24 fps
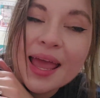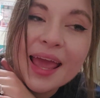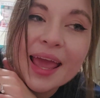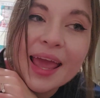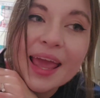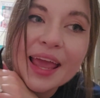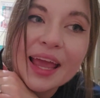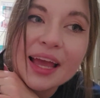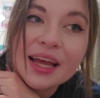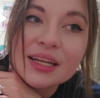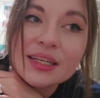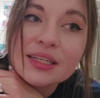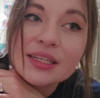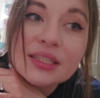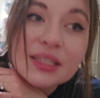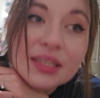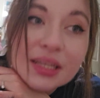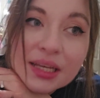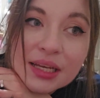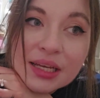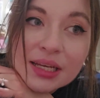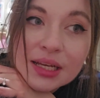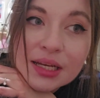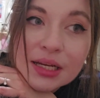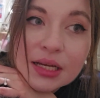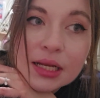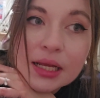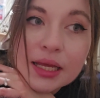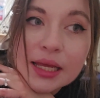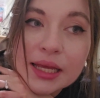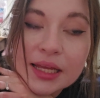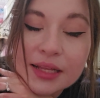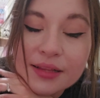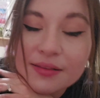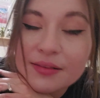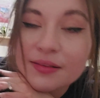and
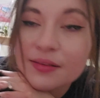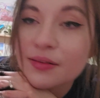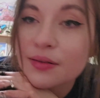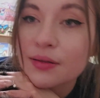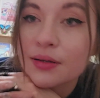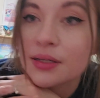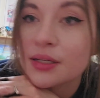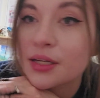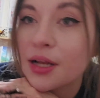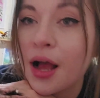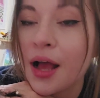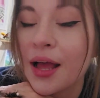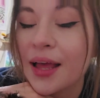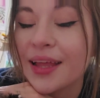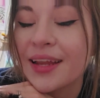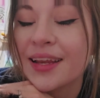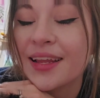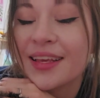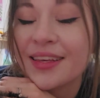it's not an